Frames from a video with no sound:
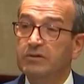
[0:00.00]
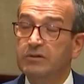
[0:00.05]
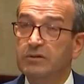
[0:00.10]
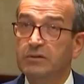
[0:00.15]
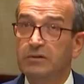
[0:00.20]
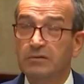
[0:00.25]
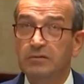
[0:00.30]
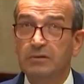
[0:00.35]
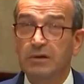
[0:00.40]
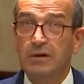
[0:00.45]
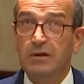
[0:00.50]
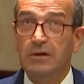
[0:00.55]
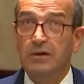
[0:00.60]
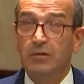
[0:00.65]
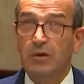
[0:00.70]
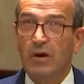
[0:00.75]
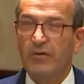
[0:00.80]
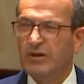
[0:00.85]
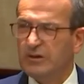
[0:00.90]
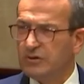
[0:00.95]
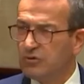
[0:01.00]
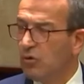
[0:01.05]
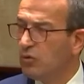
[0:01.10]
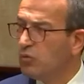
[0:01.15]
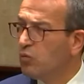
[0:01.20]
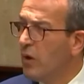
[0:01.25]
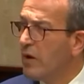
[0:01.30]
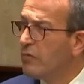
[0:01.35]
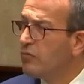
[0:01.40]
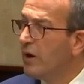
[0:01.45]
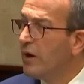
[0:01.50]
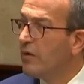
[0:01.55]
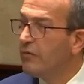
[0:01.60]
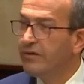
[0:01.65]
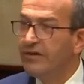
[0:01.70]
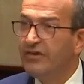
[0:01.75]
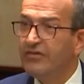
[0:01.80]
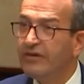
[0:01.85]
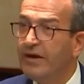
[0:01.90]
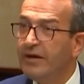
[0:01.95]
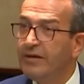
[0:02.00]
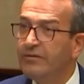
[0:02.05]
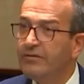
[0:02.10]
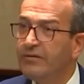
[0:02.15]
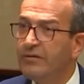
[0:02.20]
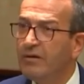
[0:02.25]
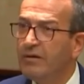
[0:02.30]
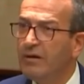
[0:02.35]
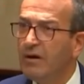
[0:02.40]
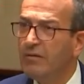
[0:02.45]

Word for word: Uh, I think it's called One Rail these days.